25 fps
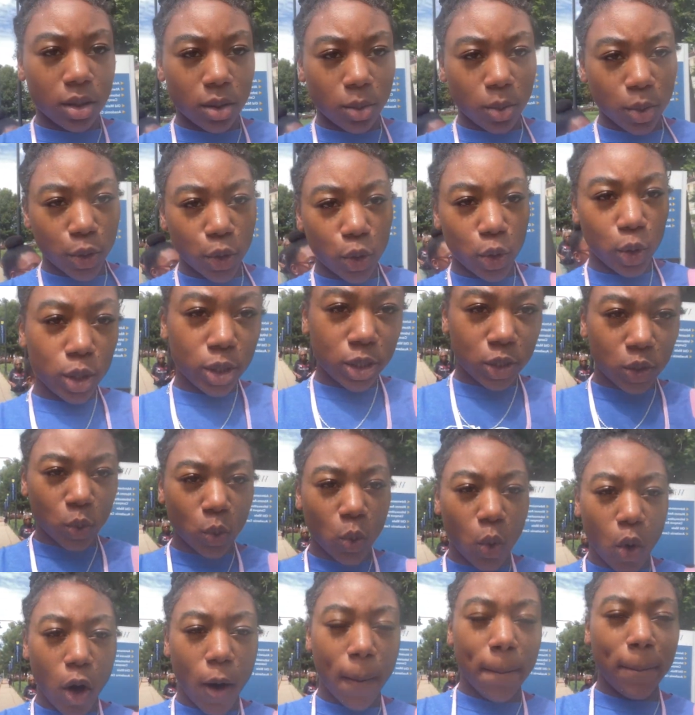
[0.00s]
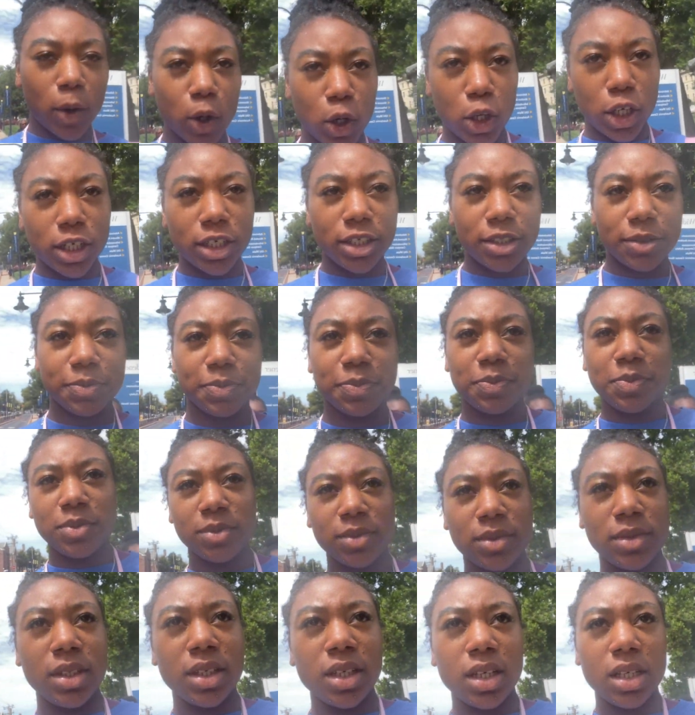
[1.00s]
We're going to
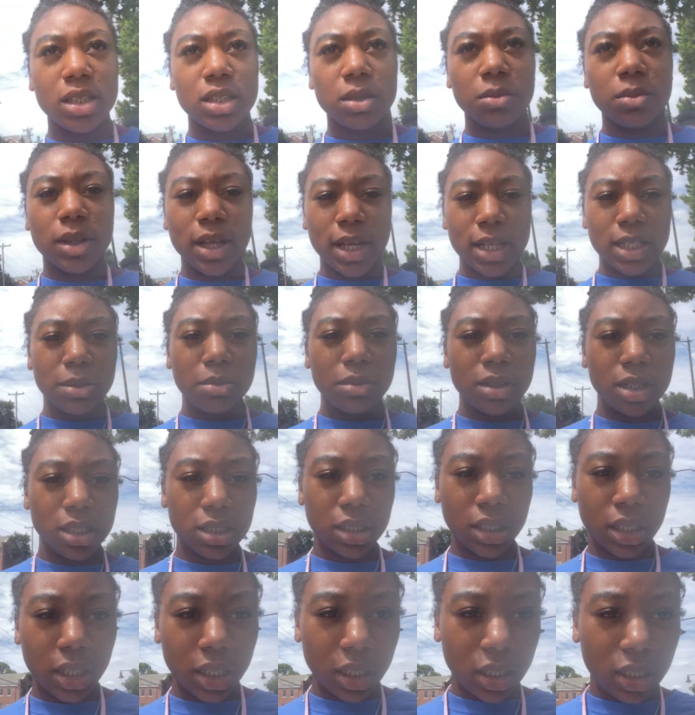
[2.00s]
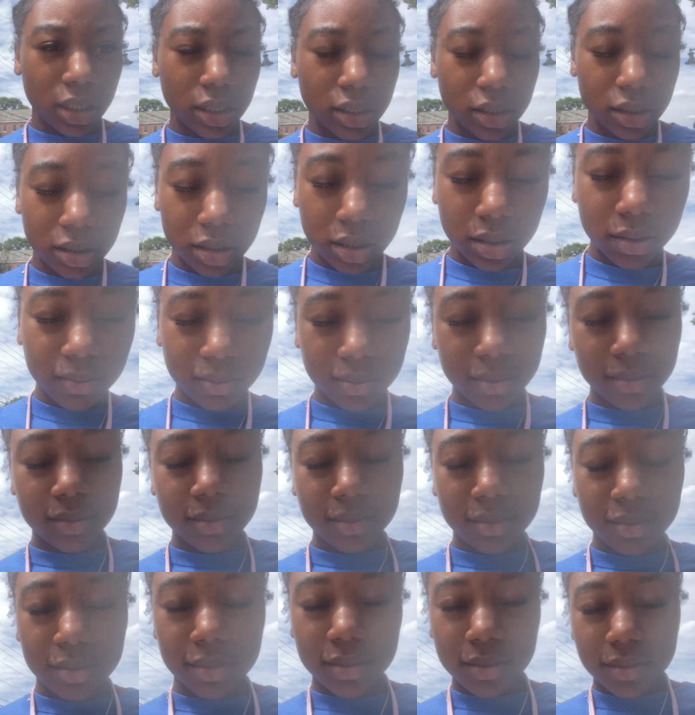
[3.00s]
Walmart to get some last minute things. And you
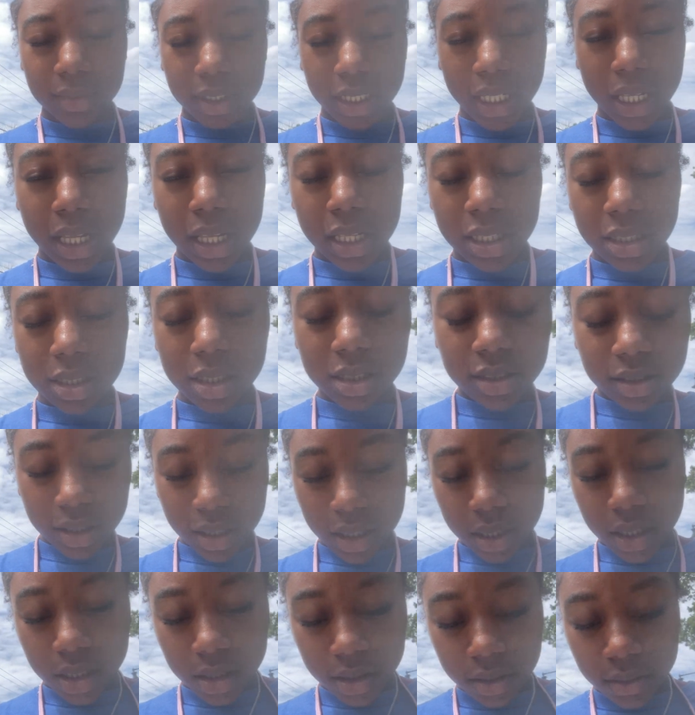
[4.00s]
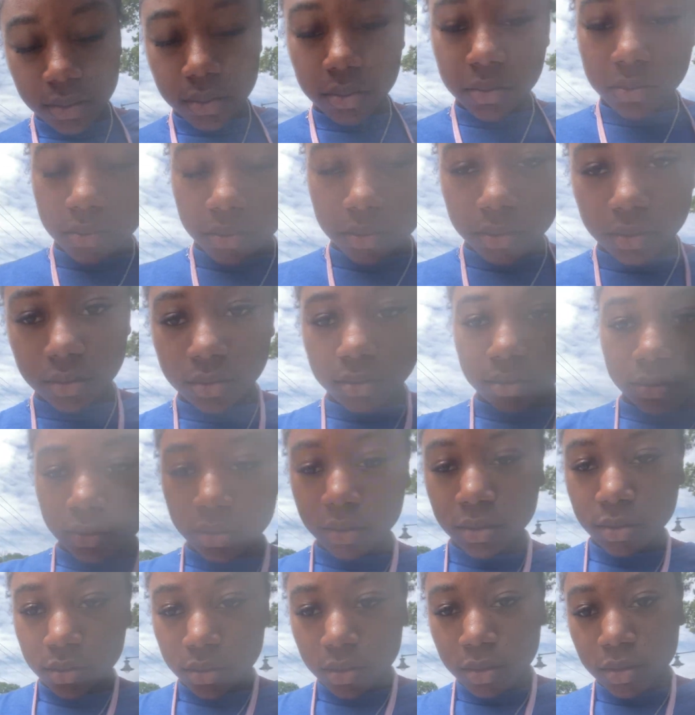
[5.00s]
get a meat. And then
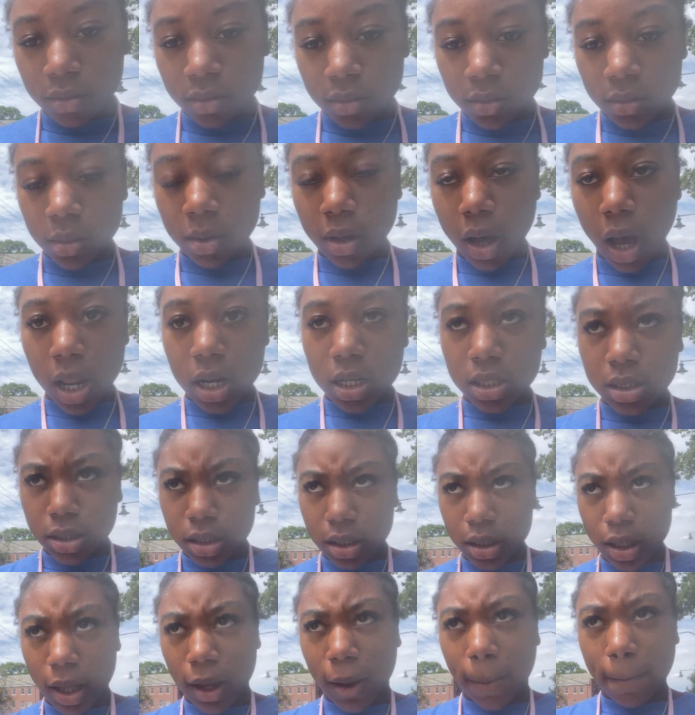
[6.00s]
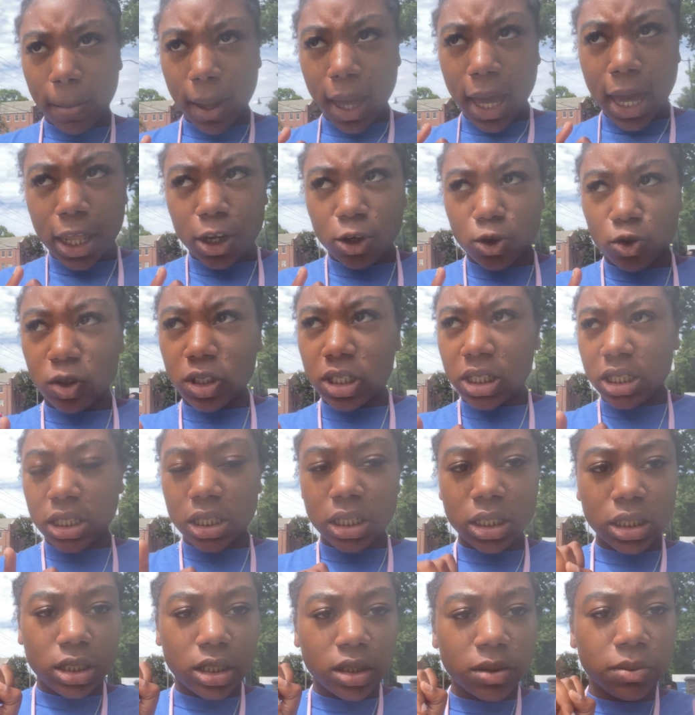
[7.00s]
I just need like
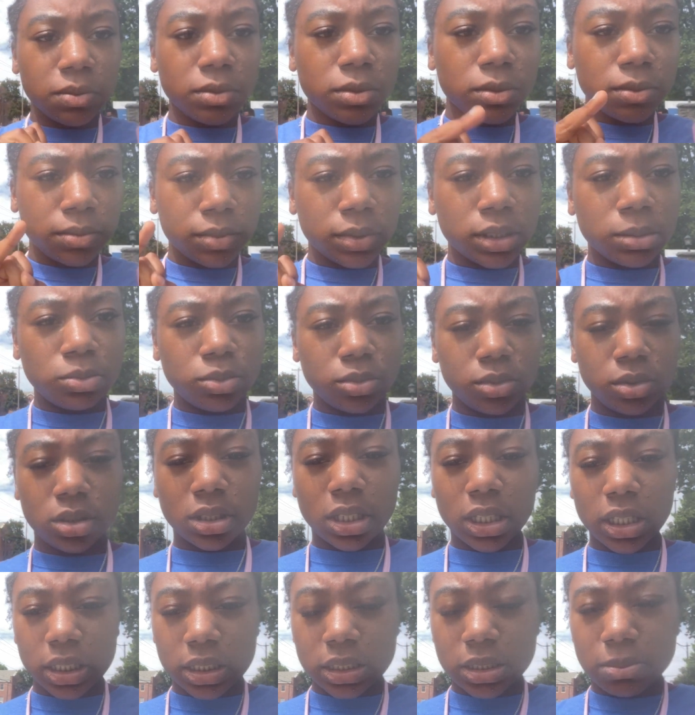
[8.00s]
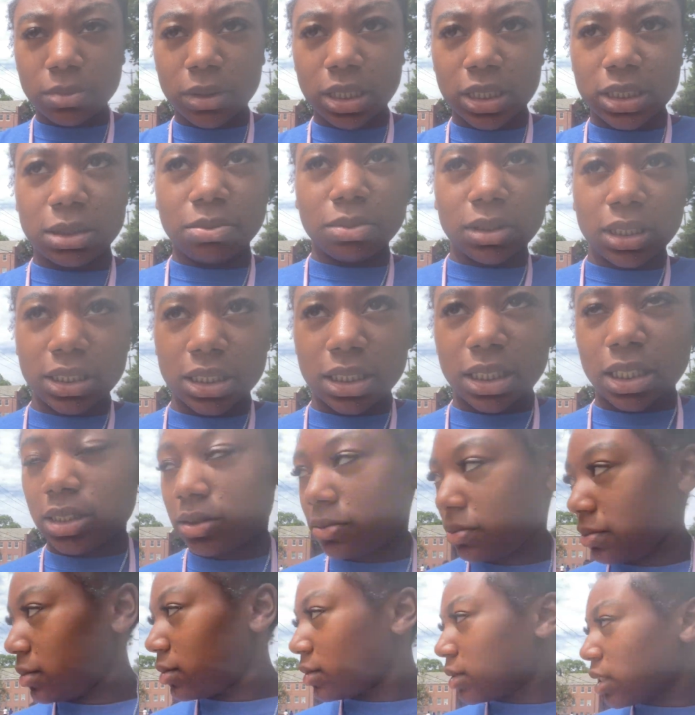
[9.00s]
batteries, some things, some things, some things
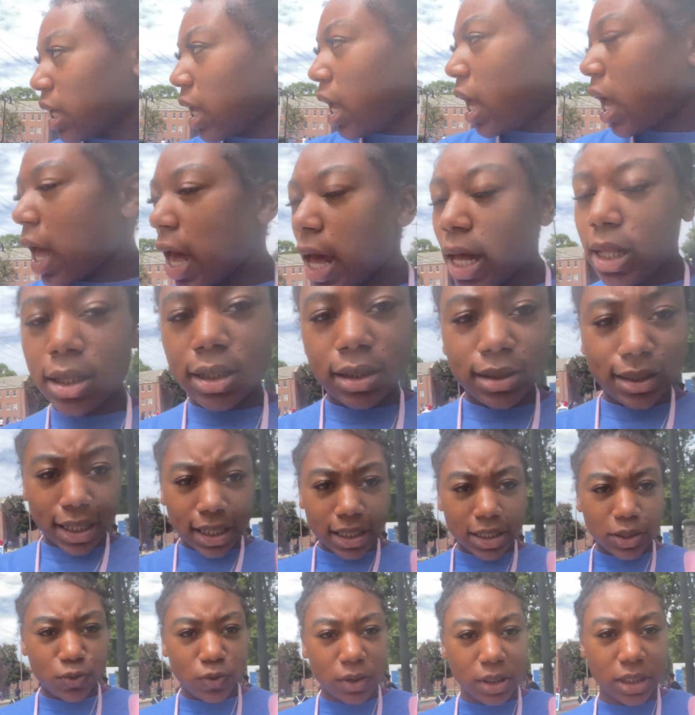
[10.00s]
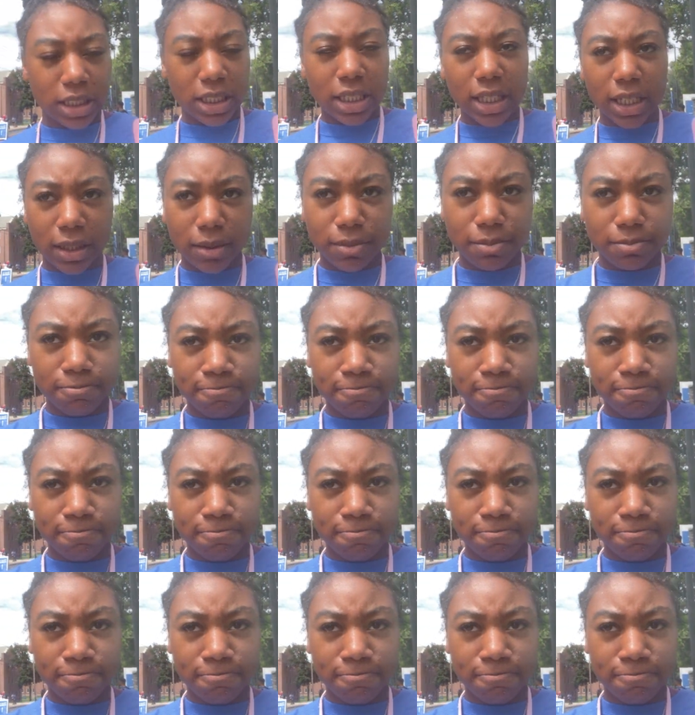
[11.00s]
and then that's really it.